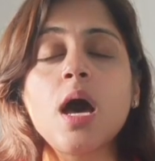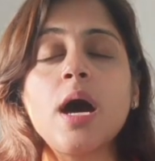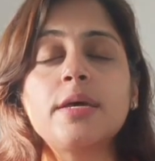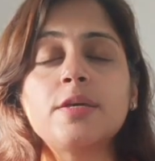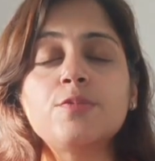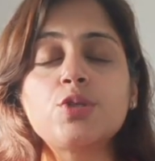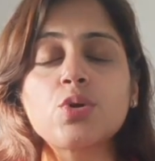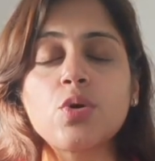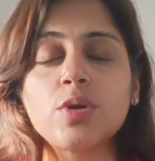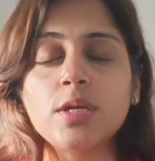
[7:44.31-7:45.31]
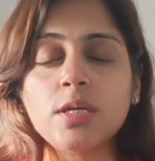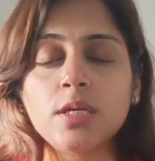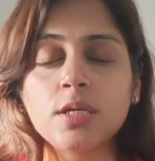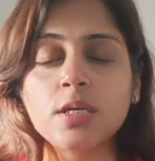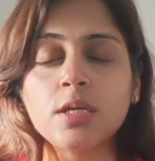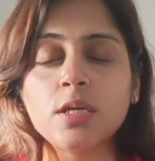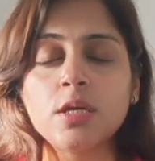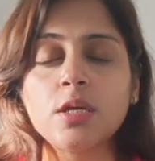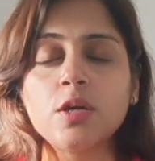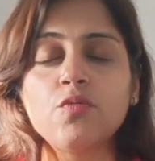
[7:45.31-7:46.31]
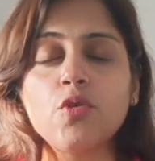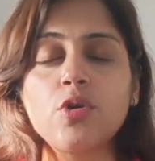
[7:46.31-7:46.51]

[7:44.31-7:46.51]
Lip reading: I am sorry for